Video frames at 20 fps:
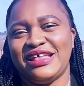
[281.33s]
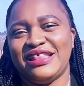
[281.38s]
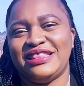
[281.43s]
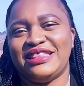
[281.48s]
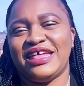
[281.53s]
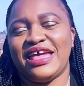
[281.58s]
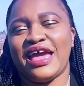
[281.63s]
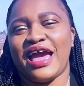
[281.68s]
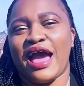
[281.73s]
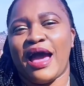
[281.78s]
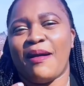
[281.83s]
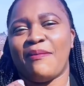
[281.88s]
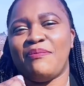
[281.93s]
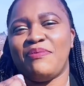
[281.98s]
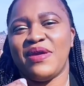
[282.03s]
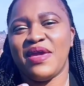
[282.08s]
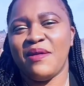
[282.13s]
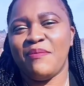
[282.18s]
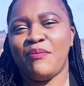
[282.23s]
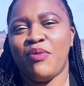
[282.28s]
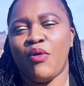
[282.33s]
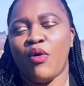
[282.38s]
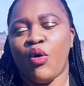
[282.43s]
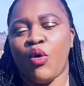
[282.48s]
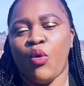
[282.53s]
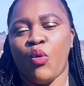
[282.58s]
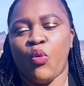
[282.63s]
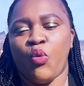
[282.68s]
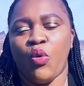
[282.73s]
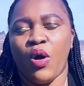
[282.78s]
there are
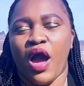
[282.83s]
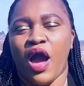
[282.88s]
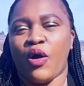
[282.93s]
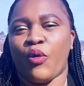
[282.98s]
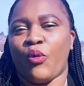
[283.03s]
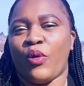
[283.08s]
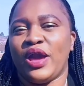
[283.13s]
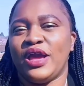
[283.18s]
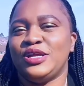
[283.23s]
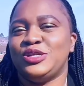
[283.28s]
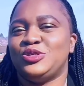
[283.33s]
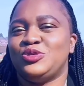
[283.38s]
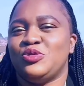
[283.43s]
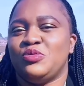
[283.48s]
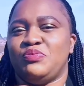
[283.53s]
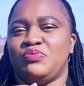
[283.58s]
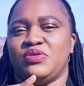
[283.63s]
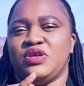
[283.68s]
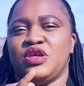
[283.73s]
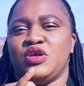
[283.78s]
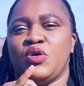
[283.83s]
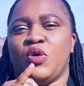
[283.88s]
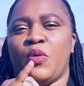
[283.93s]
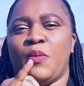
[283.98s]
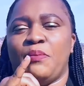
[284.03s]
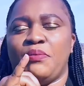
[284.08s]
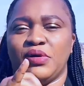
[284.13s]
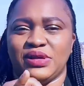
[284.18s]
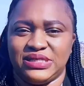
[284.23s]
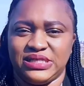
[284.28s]
people who are going to be your
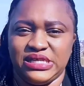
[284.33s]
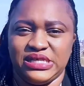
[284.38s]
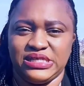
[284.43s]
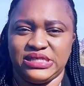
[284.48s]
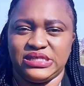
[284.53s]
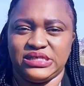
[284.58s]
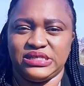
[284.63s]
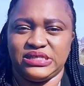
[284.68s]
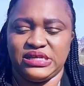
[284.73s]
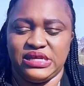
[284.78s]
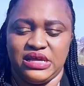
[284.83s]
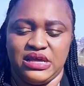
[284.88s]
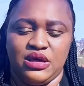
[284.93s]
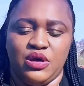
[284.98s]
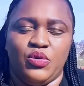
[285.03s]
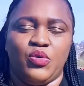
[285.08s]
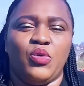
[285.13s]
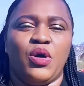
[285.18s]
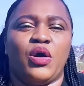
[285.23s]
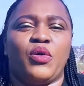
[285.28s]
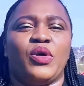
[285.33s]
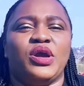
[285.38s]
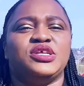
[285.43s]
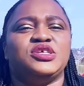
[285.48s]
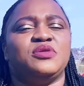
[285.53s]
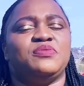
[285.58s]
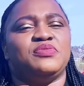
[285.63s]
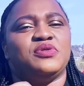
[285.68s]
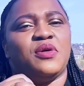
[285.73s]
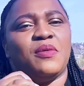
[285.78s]
bosses, who are going
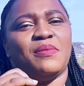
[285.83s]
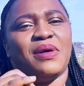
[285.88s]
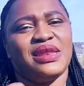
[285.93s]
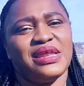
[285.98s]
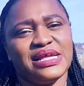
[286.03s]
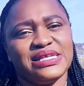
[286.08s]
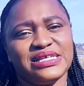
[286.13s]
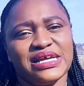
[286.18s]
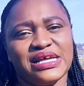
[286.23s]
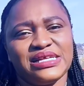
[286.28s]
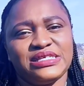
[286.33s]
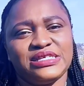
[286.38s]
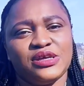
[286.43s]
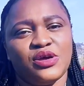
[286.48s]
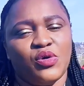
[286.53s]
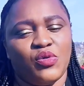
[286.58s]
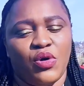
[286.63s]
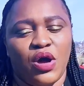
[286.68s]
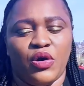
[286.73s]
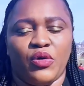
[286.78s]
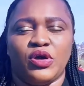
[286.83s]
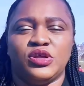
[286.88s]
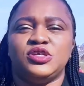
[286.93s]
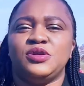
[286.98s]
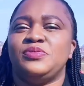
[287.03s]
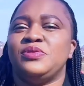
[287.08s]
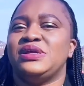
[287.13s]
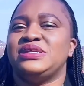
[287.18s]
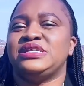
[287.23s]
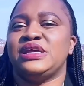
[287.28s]
to be your managers, who are going to
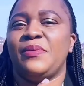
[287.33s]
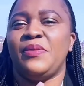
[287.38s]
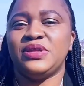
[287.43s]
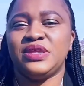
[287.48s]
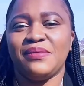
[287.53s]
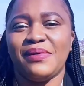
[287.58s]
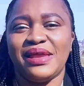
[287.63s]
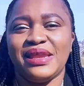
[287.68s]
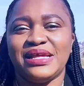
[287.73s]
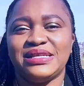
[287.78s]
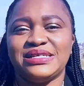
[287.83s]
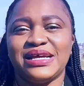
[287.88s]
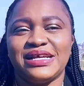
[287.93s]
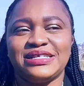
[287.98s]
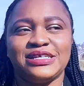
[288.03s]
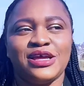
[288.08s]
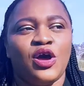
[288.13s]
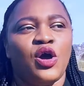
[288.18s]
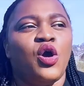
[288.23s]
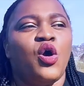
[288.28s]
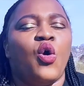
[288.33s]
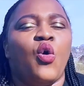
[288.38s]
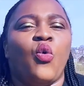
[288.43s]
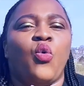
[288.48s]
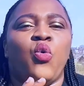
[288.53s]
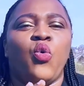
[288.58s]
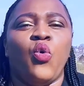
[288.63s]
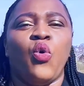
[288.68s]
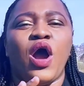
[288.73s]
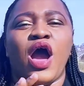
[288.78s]
be your deputy managers,
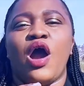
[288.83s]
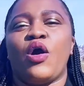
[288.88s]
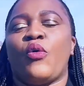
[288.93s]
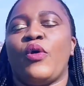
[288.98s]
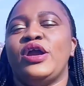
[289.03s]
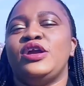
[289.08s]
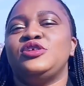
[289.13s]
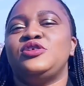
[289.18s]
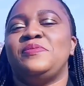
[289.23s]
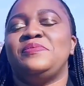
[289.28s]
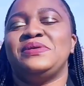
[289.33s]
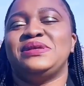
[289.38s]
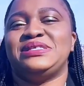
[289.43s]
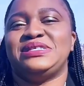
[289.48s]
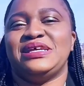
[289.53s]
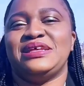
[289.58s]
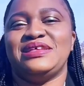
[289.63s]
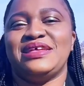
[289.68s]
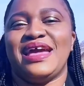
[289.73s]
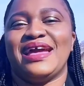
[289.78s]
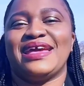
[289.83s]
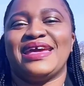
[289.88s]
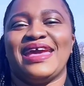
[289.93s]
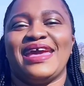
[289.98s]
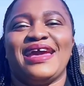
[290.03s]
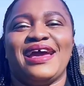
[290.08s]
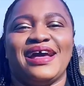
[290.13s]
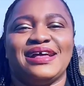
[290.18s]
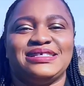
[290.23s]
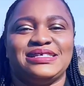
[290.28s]
who are going to be senior
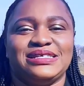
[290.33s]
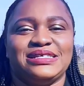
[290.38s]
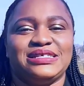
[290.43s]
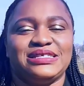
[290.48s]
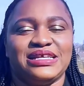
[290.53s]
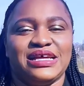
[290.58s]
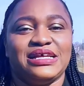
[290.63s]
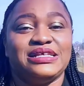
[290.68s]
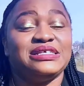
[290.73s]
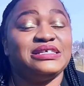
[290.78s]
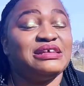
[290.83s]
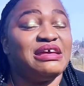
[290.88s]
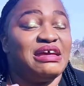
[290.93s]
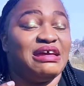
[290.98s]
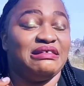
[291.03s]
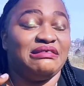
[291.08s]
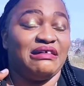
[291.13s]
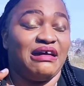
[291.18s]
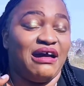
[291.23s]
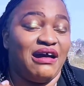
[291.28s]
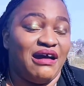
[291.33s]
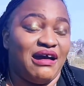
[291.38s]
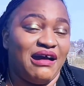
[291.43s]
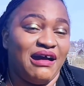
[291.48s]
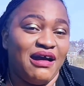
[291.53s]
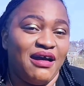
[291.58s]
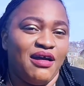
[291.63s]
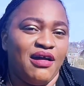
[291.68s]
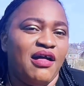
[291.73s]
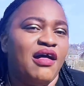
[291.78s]
care assistants and are